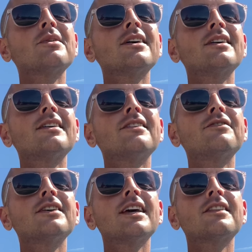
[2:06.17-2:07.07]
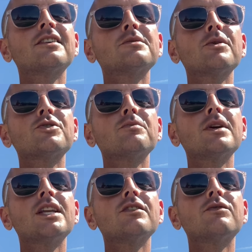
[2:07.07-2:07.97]
part. I feel like the spiritual
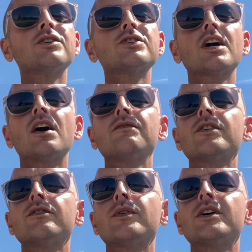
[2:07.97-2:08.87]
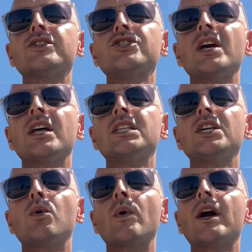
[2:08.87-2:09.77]
meaning of which, the comfort of which, and the
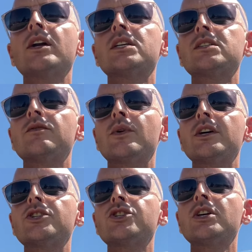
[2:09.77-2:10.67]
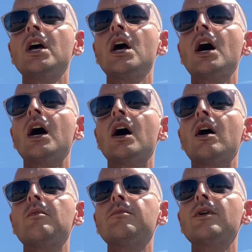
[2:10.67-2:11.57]
awareness of which.
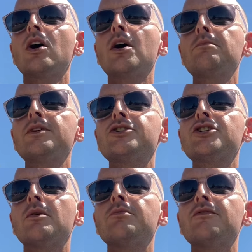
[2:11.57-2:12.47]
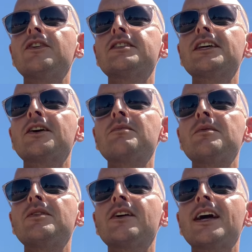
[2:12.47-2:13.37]
A hop and a jump. It feels like
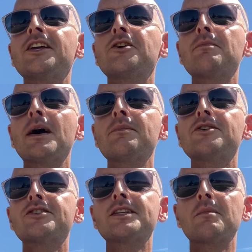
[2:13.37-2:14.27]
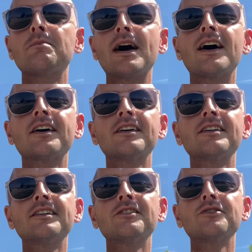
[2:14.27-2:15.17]
maybe you're getting your pep and your step back.
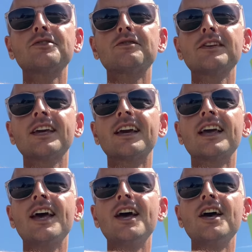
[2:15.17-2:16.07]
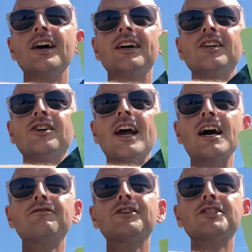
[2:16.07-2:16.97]
I also feel like your
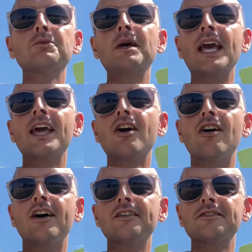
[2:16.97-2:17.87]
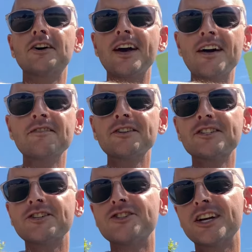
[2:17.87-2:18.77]
efforts are paying off. Your efforts
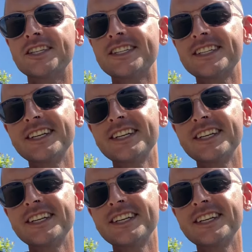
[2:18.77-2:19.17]
are just